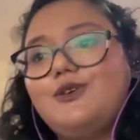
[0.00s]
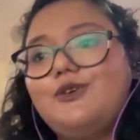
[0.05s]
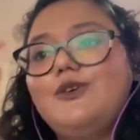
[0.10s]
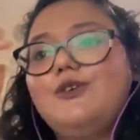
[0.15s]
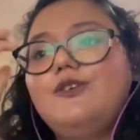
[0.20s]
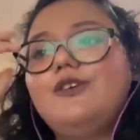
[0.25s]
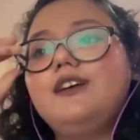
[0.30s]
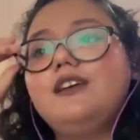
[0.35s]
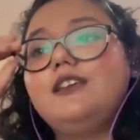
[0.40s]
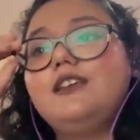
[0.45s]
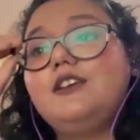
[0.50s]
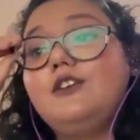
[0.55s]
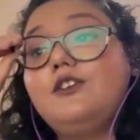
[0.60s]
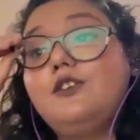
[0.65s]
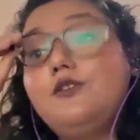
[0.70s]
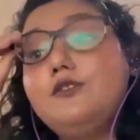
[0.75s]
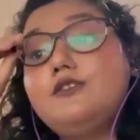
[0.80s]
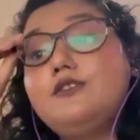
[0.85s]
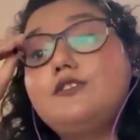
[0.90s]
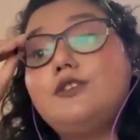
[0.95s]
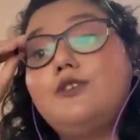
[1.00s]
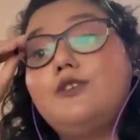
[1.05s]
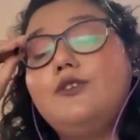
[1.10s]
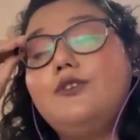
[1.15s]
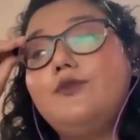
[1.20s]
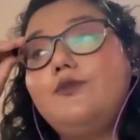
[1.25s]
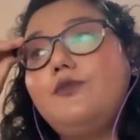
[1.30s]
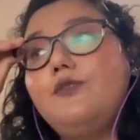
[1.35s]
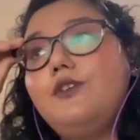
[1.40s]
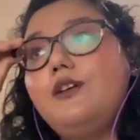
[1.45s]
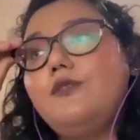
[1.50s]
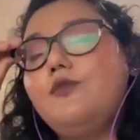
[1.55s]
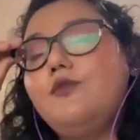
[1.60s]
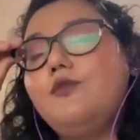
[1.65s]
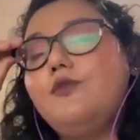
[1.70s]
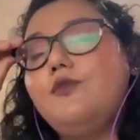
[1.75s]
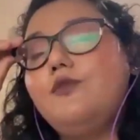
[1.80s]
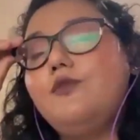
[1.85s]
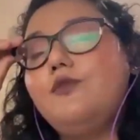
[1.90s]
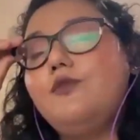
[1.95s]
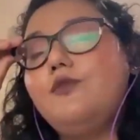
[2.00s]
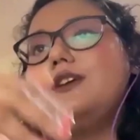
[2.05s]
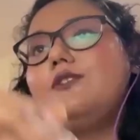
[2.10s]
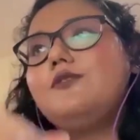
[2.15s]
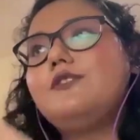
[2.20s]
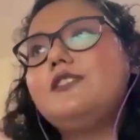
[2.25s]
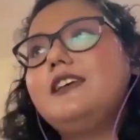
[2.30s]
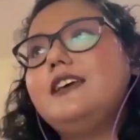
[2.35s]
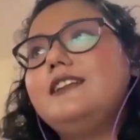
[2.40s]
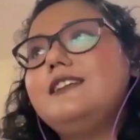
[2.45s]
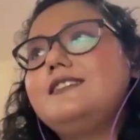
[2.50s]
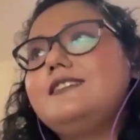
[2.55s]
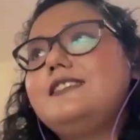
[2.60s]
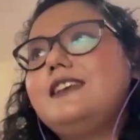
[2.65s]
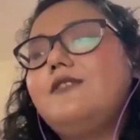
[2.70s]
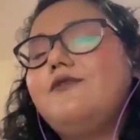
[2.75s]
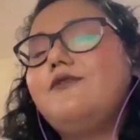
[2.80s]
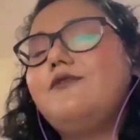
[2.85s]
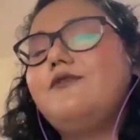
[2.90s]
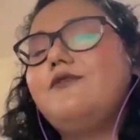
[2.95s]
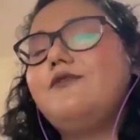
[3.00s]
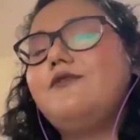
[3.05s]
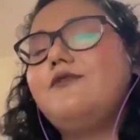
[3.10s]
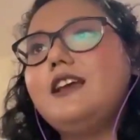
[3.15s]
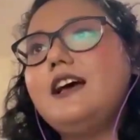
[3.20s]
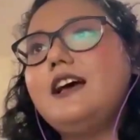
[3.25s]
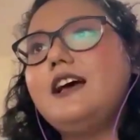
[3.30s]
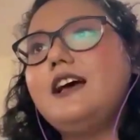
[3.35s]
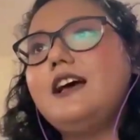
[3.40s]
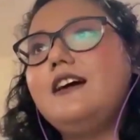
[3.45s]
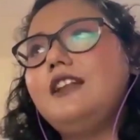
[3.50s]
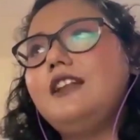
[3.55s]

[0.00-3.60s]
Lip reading: So what we are doing over there is that we